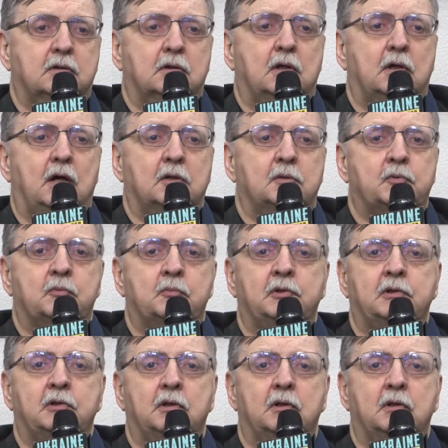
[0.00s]
For us,
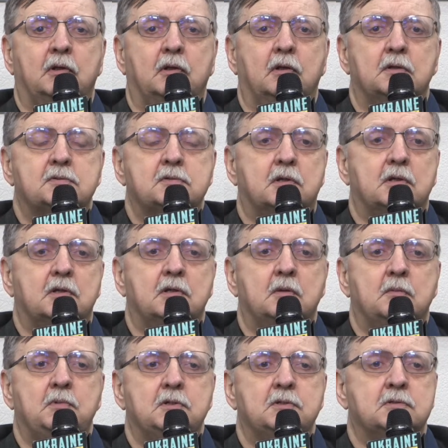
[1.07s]
Small
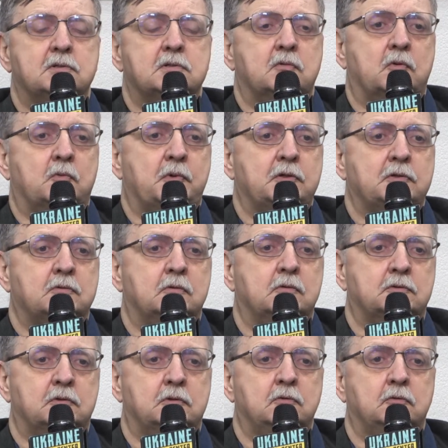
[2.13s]
Business Act should
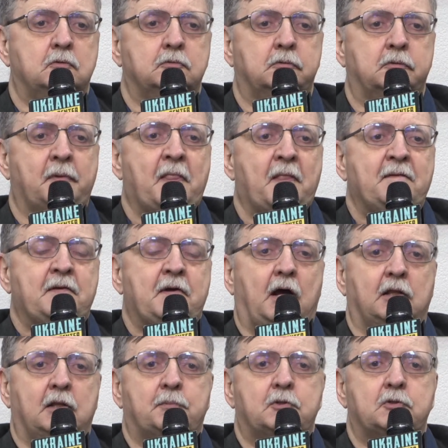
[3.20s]
be a
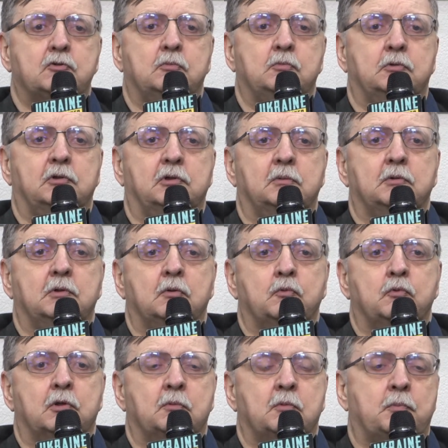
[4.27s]
road
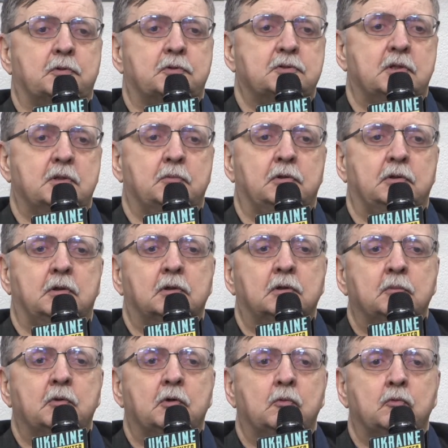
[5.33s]
sign for us
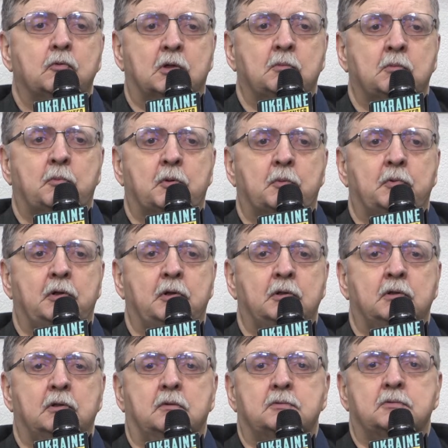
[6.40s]
from the
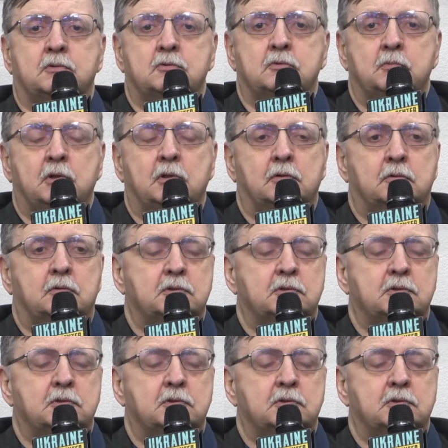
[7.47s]
Act of EU.